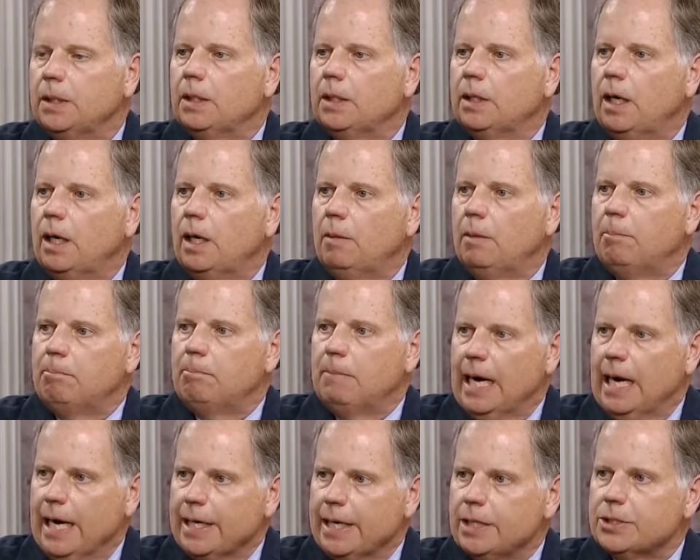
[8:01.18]

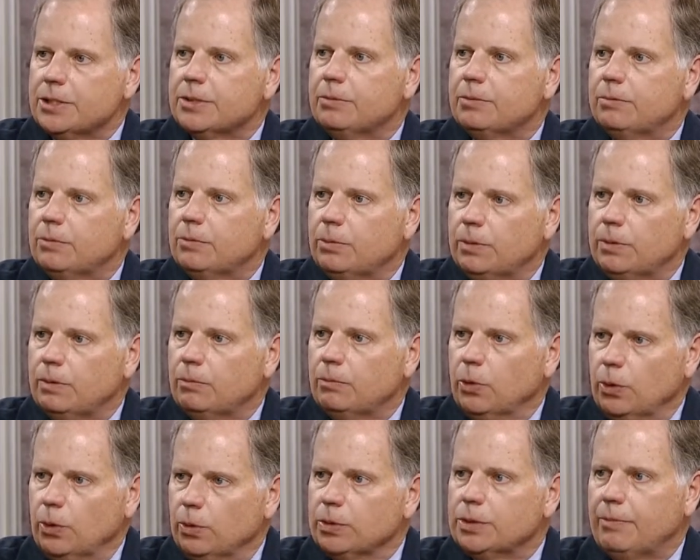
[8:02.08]
modest
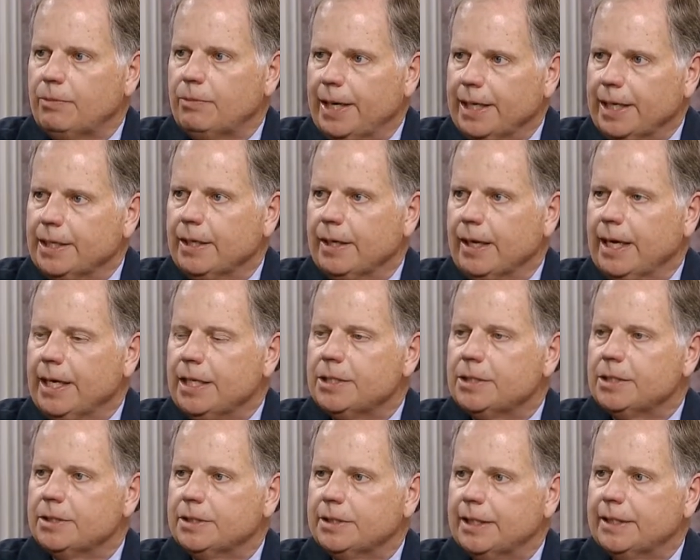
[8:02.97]
rules and
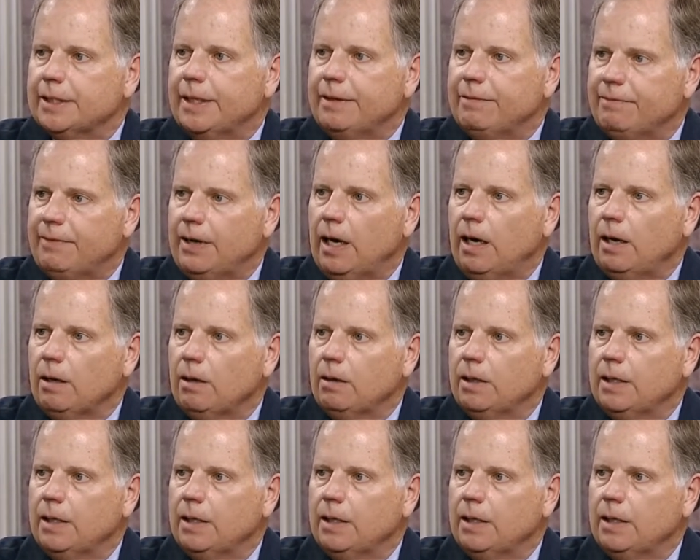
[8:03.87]
regulations that they follow,